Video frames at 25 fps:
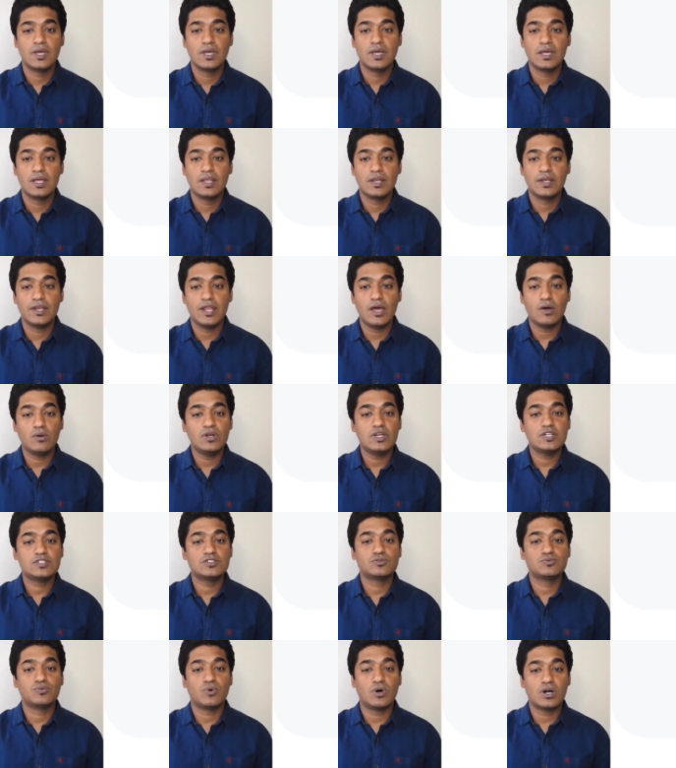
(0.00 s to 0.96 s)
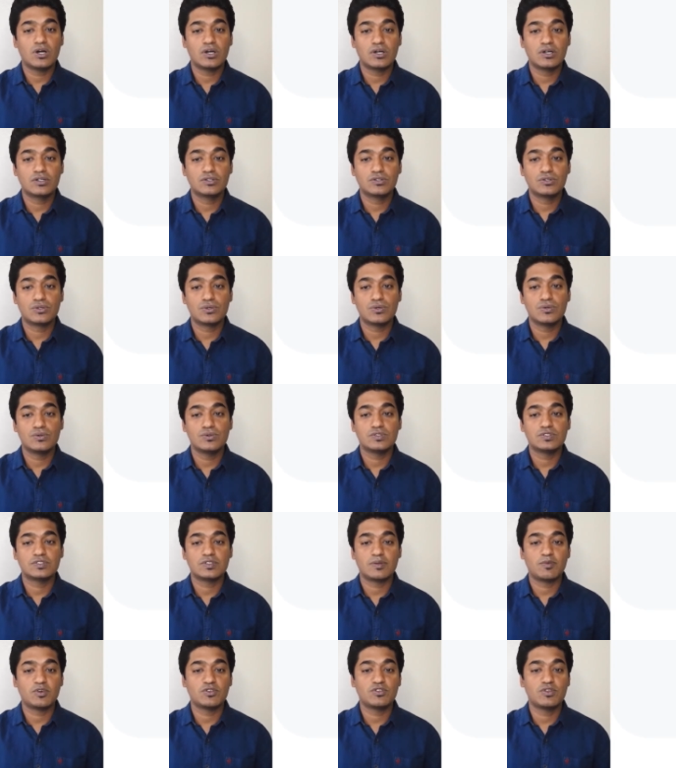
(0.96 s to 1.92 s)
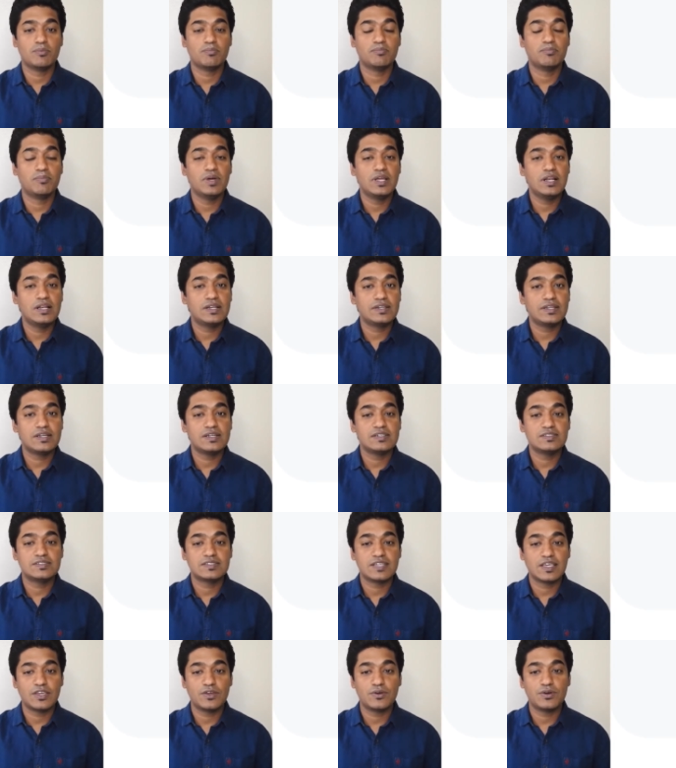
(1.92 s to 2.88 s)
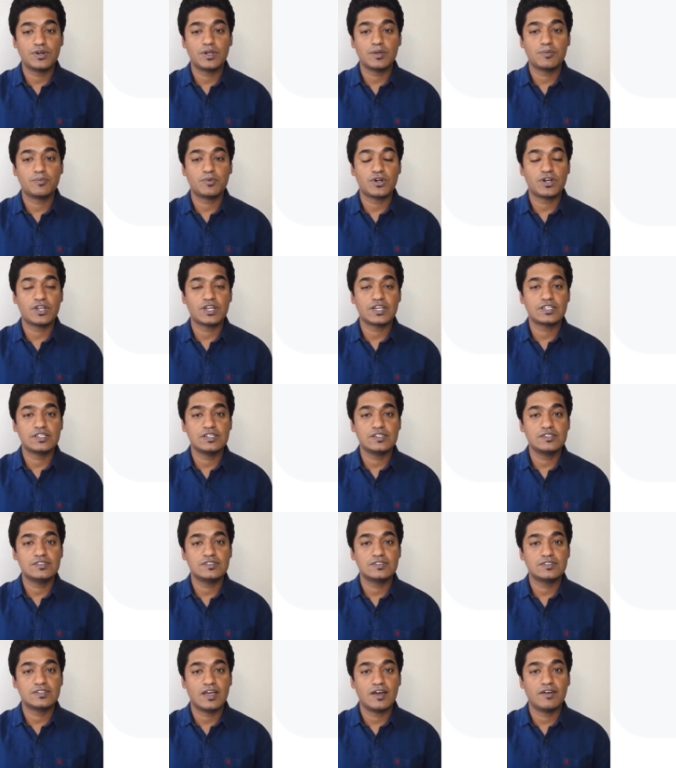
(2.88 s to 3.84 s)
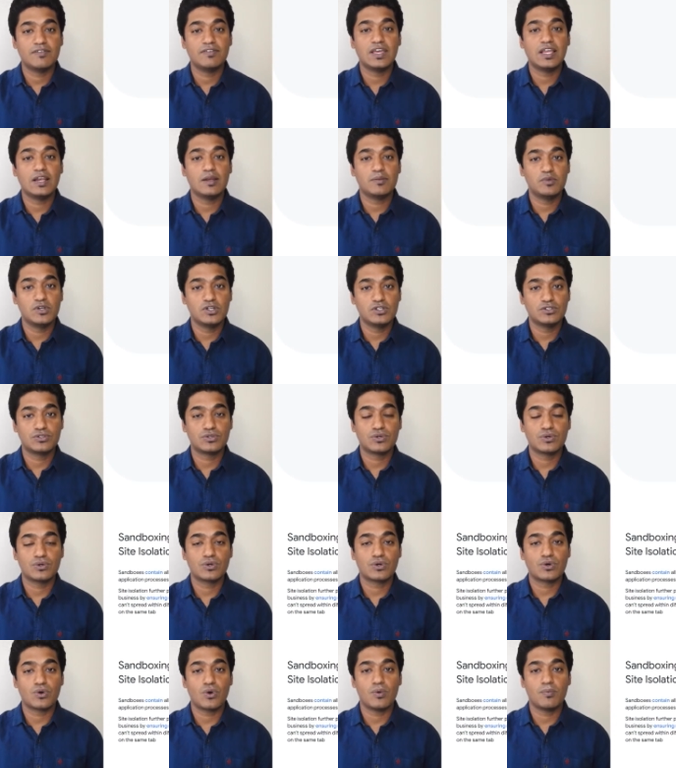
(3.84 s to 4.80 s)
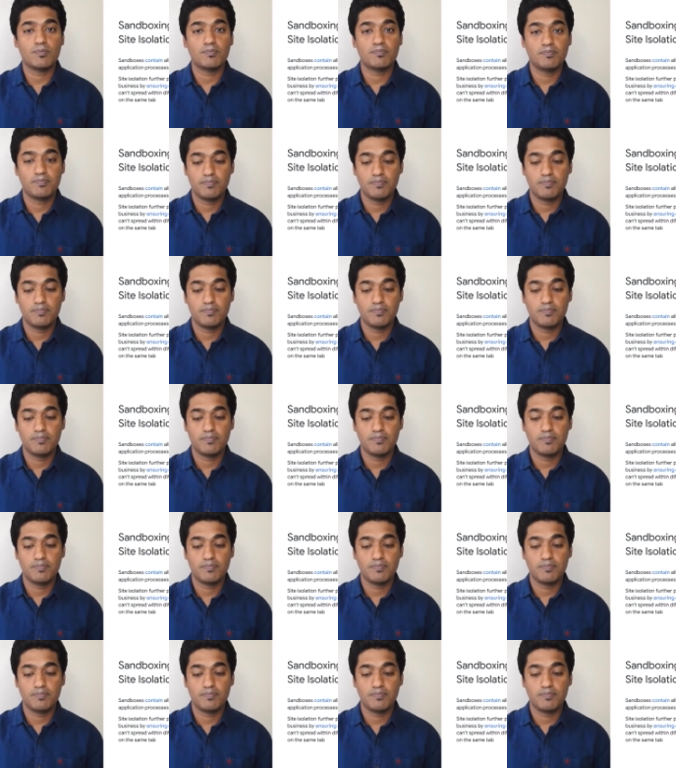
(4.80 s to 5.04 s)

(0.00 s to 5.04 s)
Now let's walk through some of the built-in security protections available through Chrome.